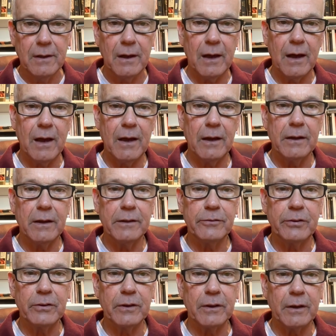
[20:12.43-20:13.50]

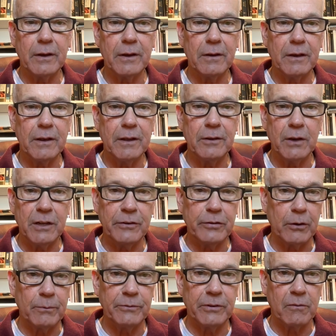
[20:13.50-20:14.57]
in
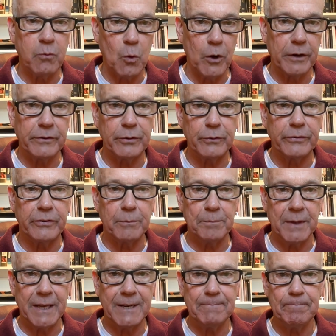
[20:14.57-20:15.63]
terms of work to
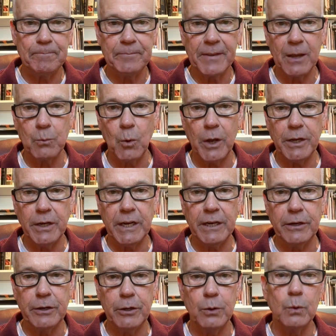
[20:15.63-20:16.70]
submit and what you need
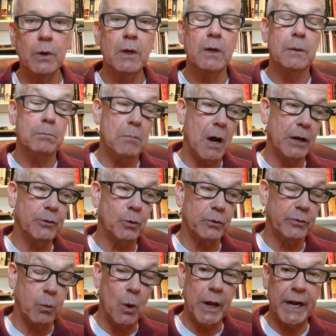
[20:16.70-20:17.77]
to do.
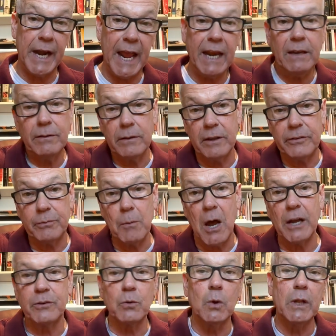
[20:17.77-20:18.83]
Modules 1 and 8, this
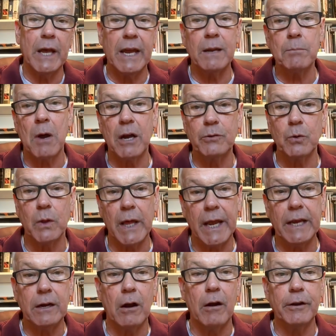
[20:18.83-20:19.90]
module and Module
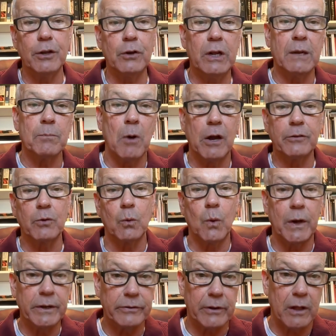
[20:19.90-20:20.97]
8 are unique. Module
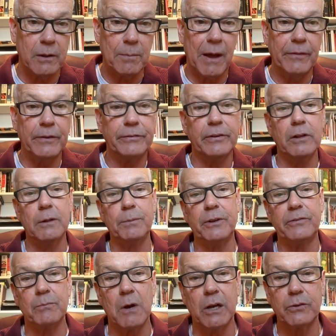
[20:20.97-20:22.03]
1 is all about the
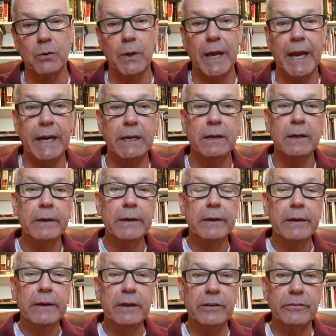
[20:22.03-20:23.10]
syllabus. Module 8
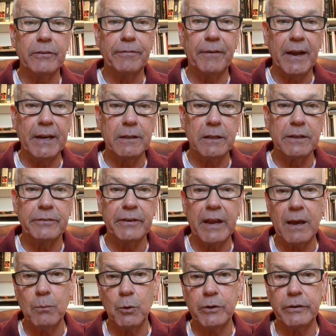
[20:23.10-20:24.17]
is the final
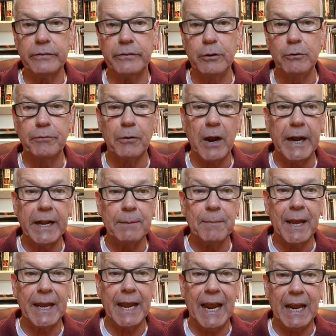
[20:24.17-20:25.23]
exam, which is due Friday,
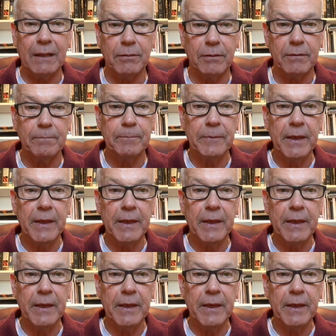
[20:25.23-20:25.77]
May 8th.